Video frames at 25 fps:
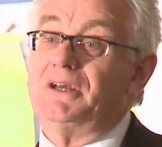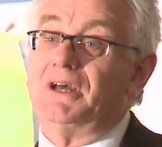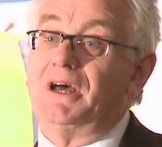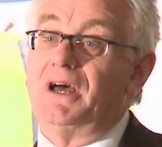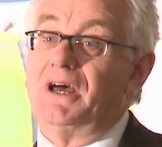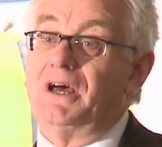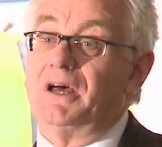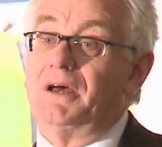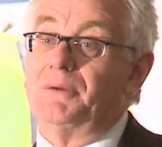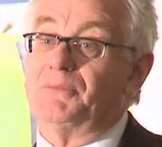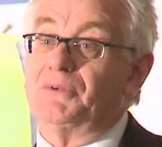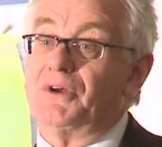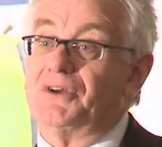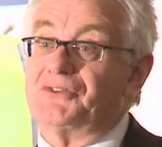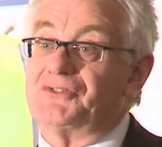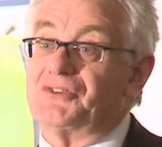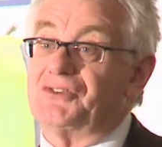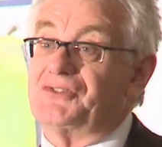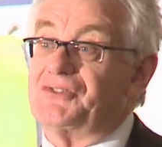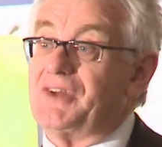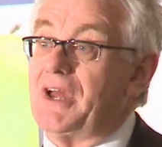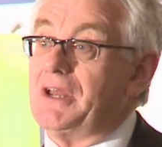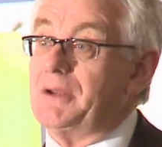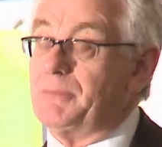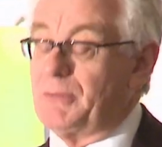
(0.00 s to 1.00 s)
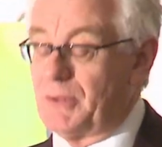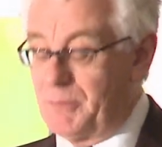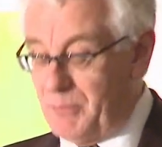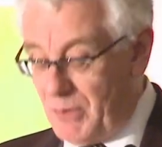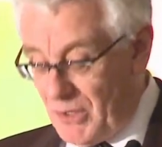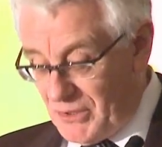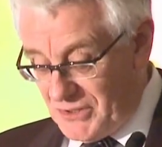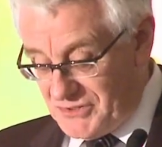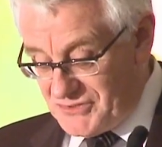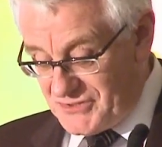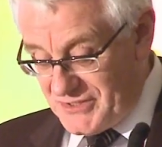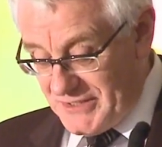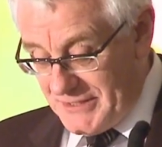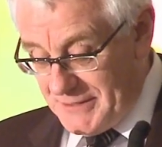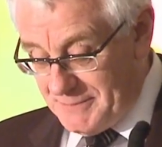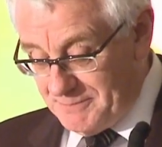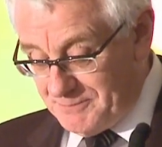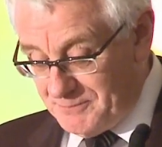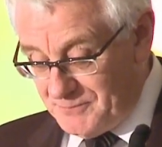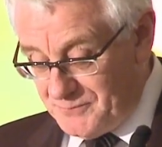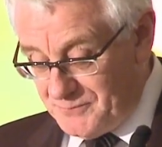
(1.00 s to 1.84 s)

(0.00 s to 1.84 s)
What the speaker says: a sustainable policy.